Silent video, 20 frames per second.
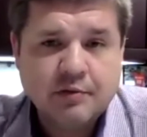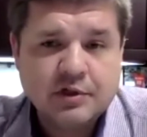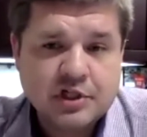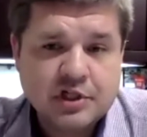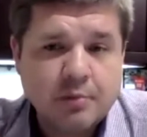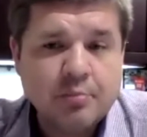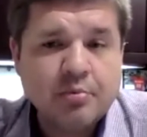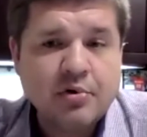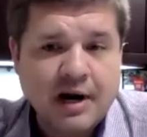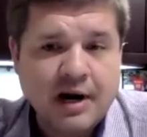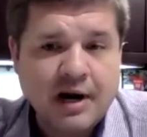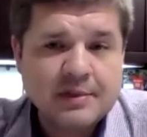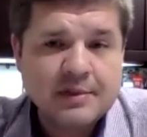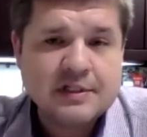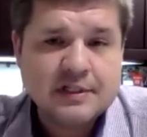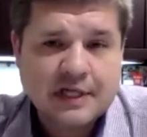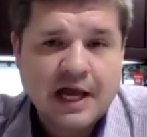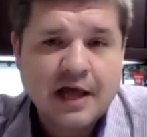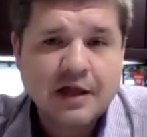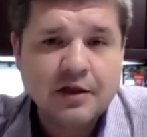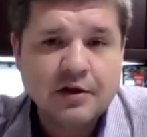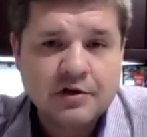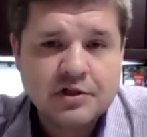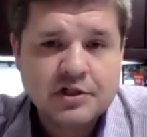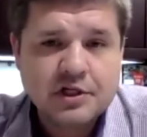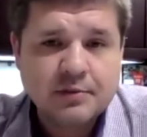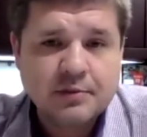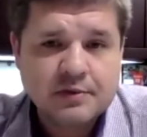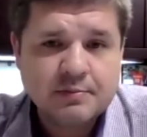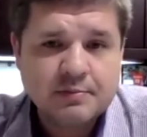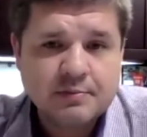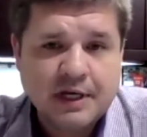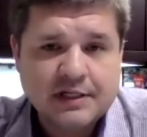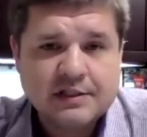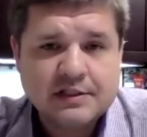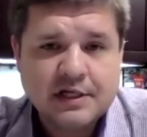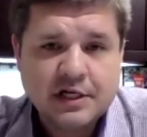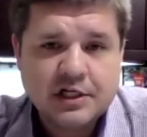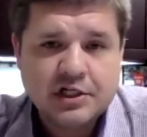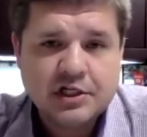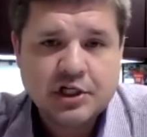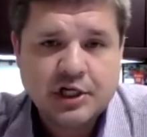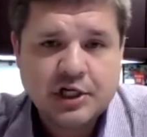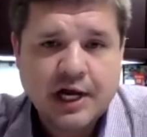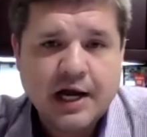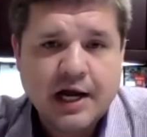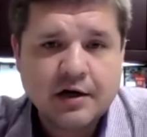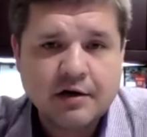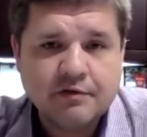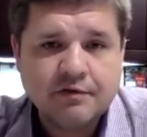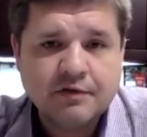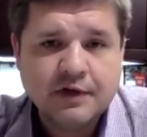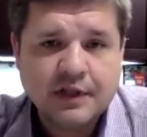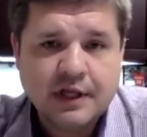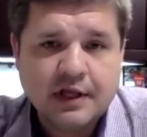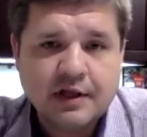which are promise scholarships based on geography